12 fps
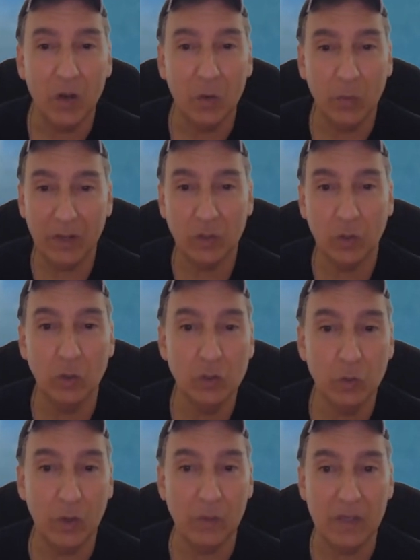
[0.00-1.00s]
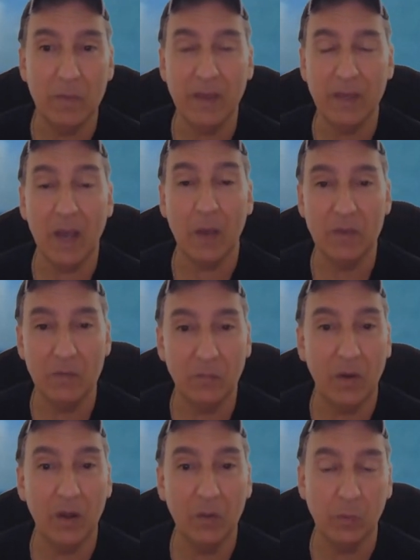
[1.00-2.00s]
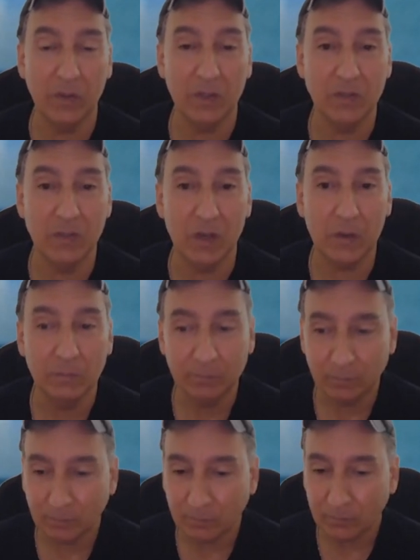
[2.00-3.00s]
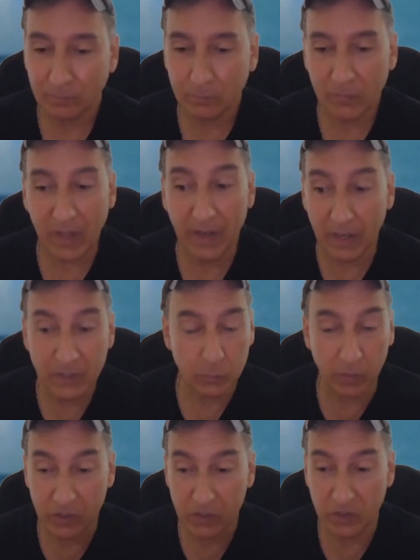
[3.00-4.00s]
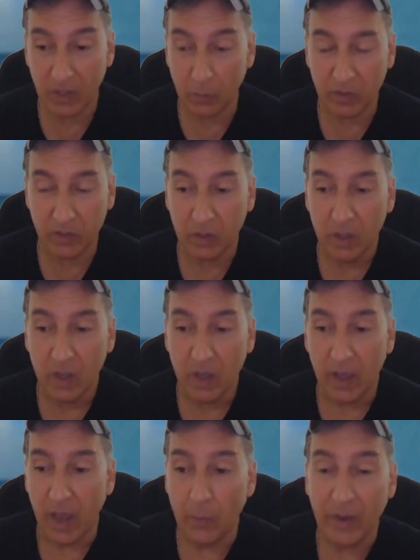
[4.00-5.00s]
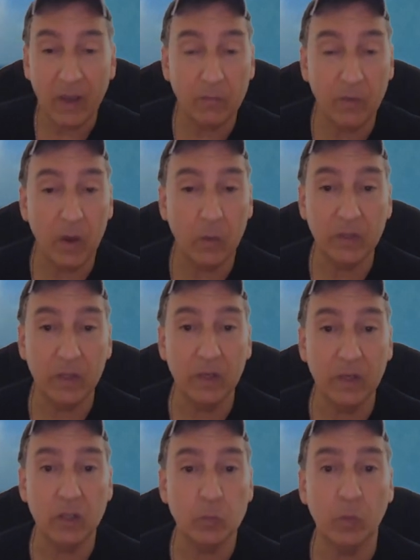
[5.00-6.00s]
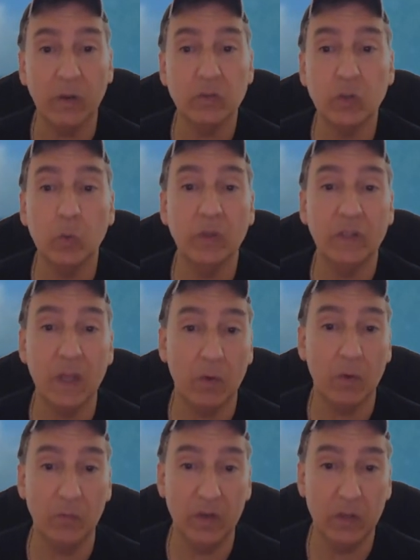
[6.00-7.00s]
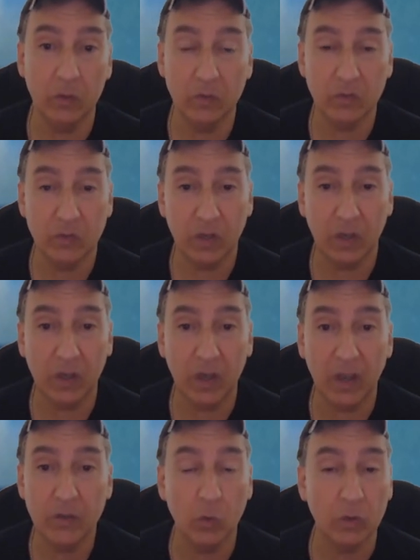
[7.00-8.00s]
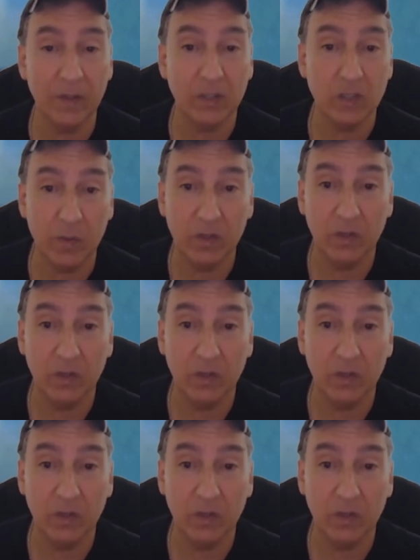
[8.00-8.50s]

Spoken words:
When I told you how eBay got me involved with this here, and I just want to share that with you. How I got involved with it is when I was doing demo videos. I talked about this in my other